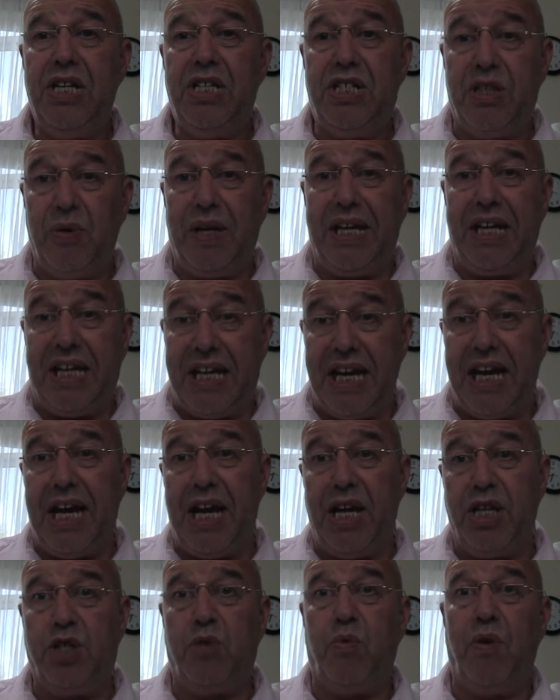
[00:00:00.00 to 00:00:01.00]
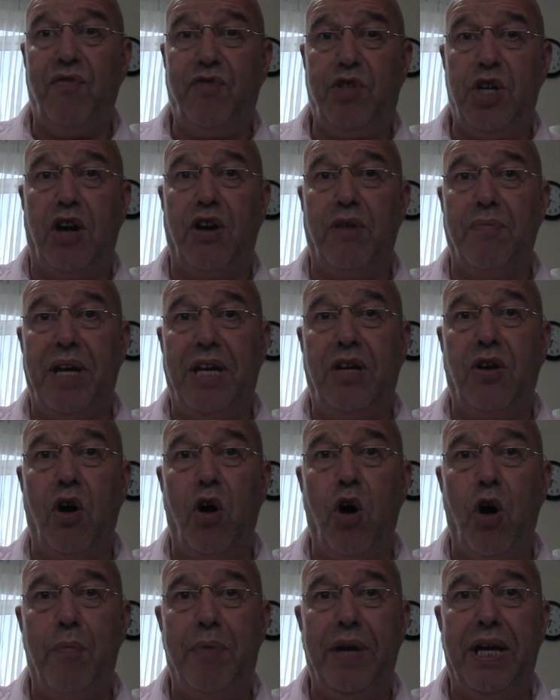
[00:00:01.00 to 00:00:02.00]
to engage with Jeremy
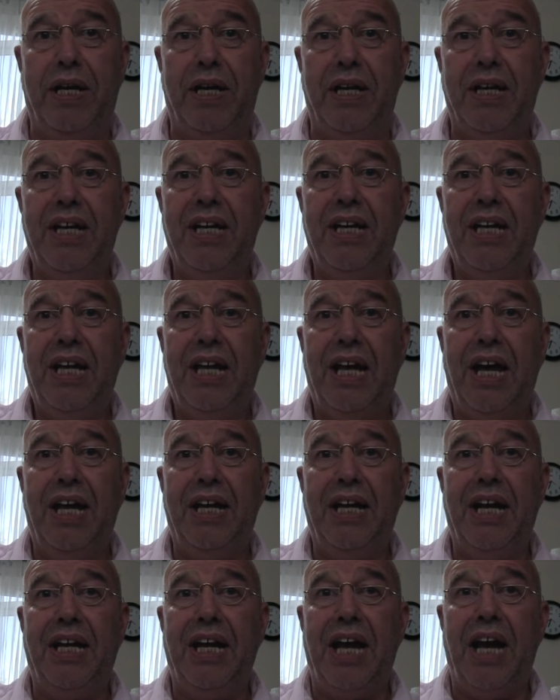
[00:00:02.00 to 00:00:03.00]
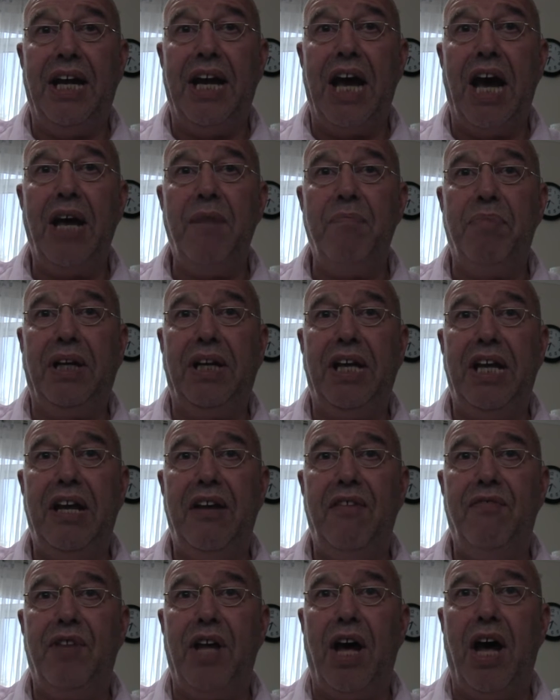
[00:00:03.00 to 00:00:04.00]
Corbyn. And, and, and I
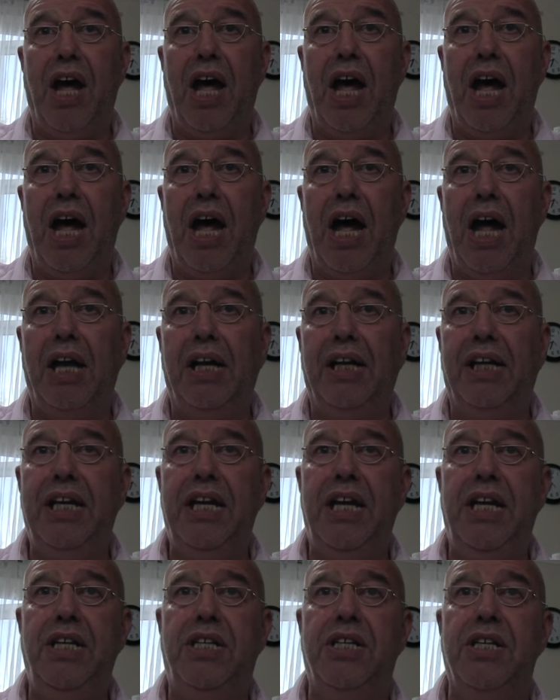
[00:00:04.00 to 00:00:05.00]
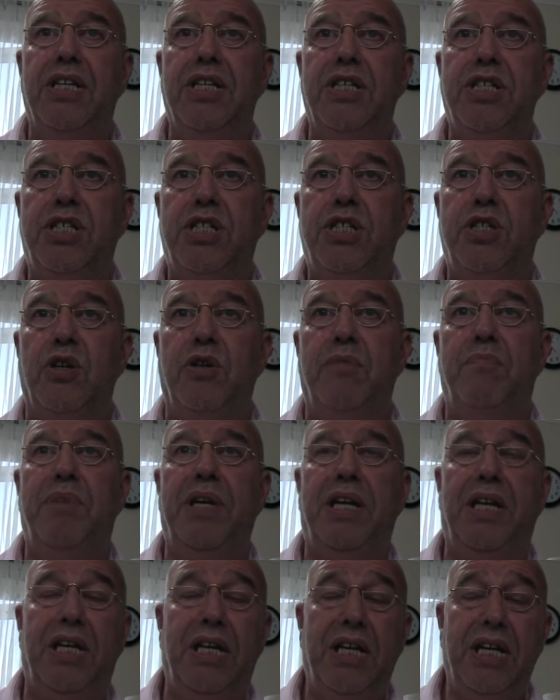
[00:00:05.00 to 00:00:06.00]
believe that our leaders should
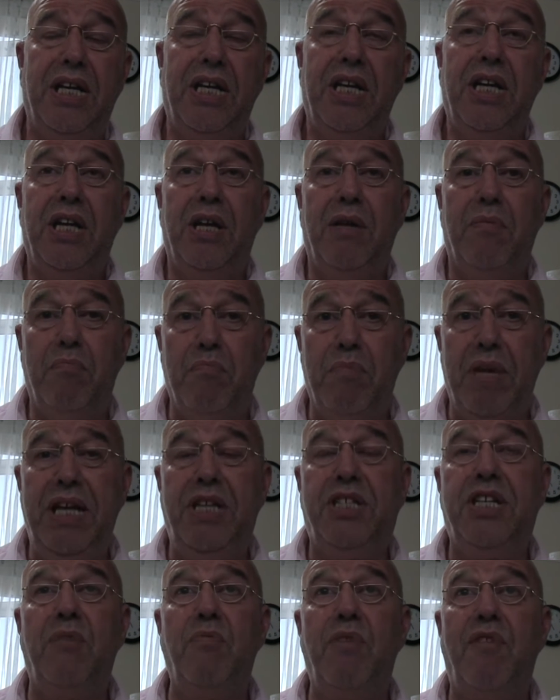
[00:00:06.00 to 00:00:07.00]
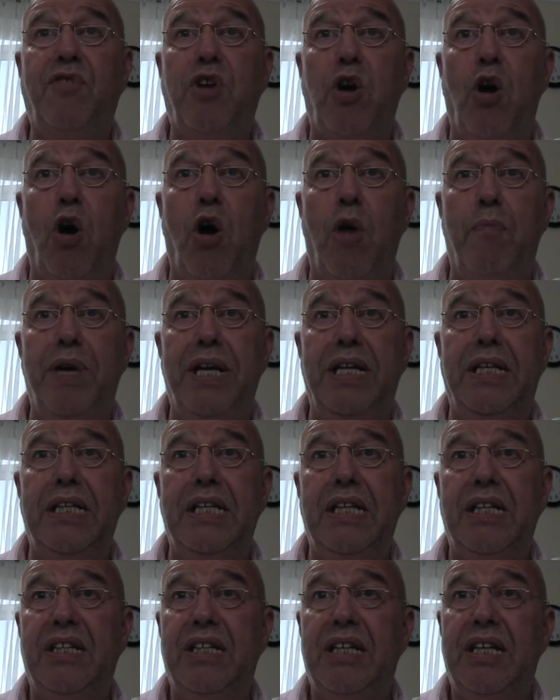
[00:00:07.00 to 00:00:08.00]
be meeting with
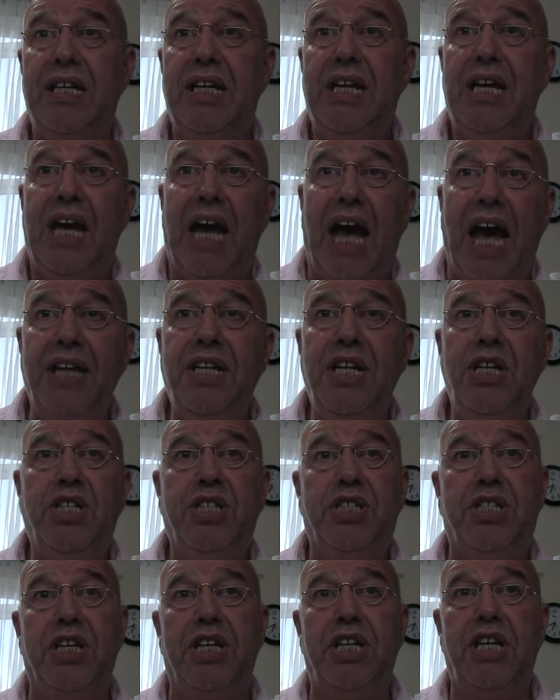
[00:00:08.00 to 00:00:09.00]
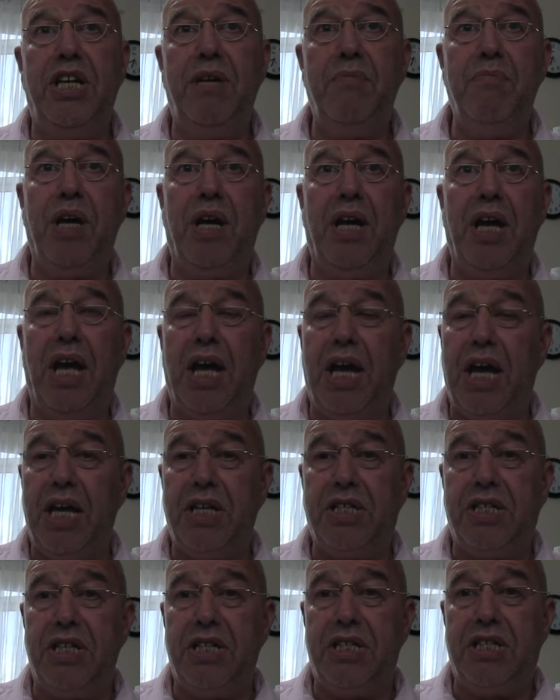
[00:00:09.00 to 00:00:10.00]
Corbyn and his team
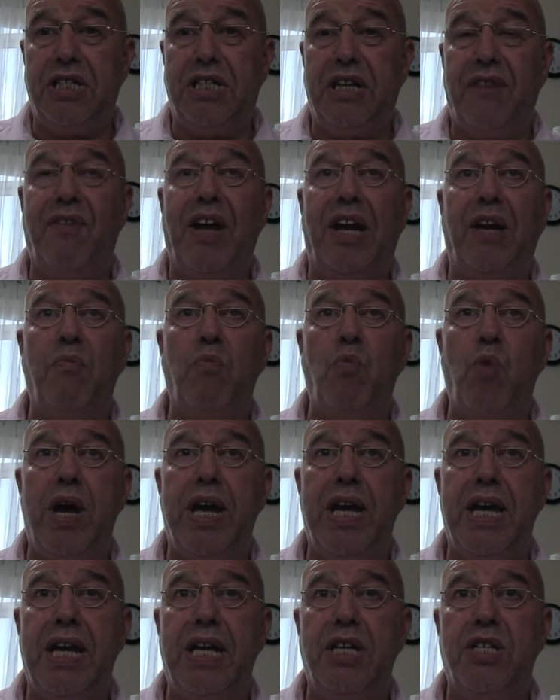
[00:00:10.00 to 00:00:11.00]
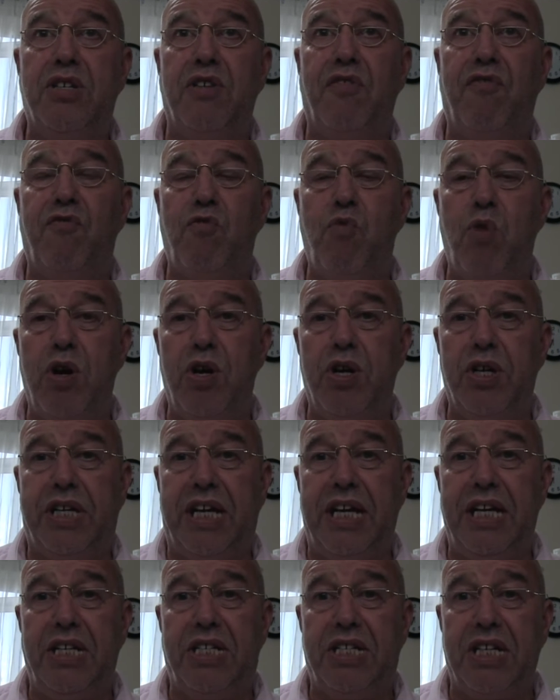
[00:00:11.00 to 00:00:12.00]
uh, to, to develop ways of
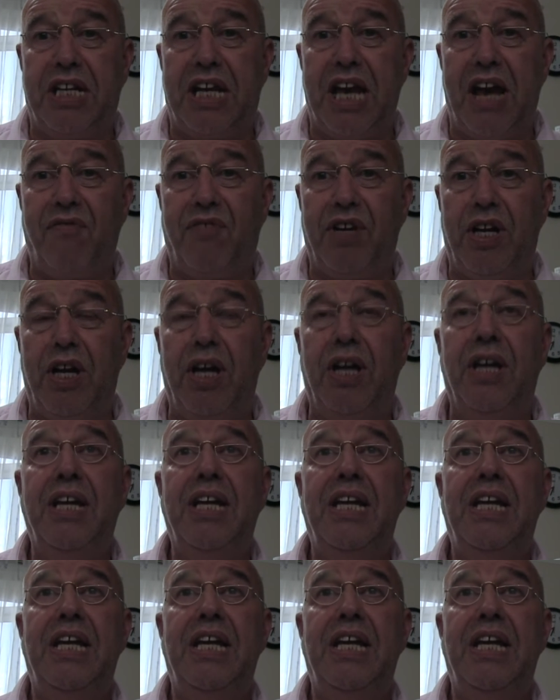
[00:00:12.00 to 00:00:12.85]
working together